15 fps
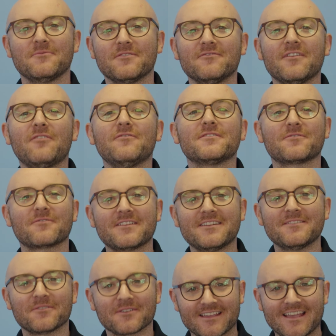with Velvet Green
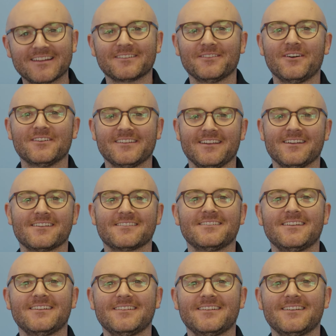Organic Lawn Care.
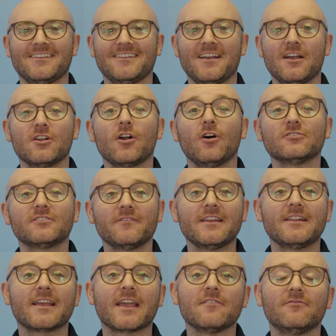
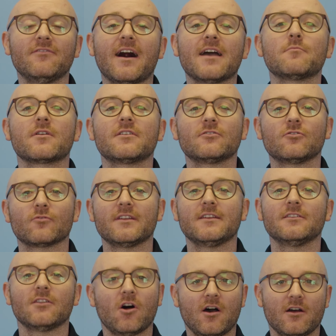Cultivating a vibrant
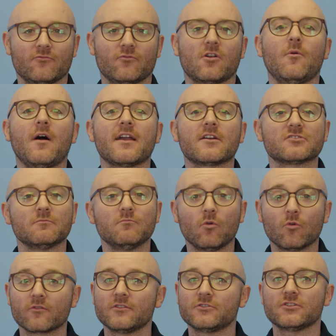green lawn requires
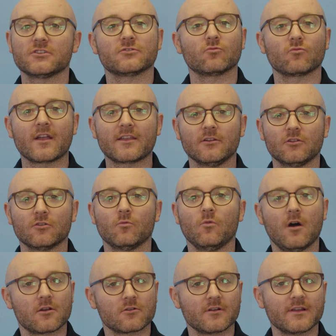more than just regular
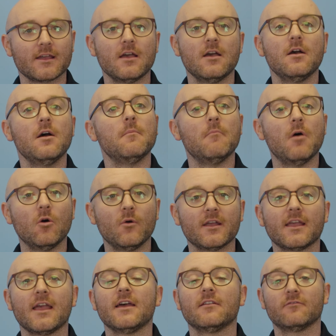watering,
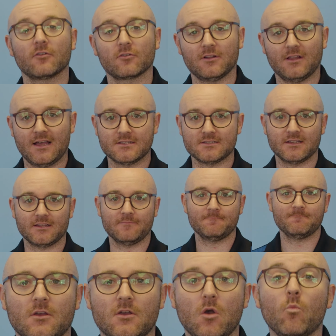mowing, and fertilizing.
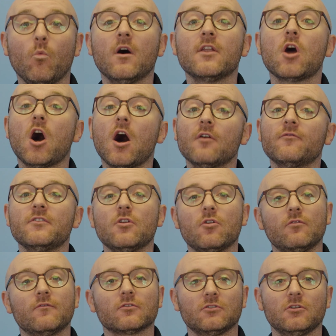One often
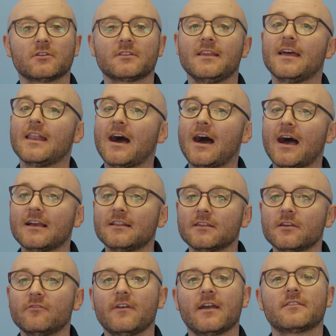overlooked yet highly
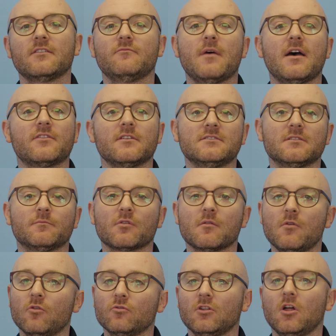effective method to
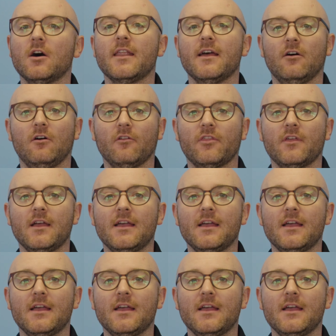promote lawn health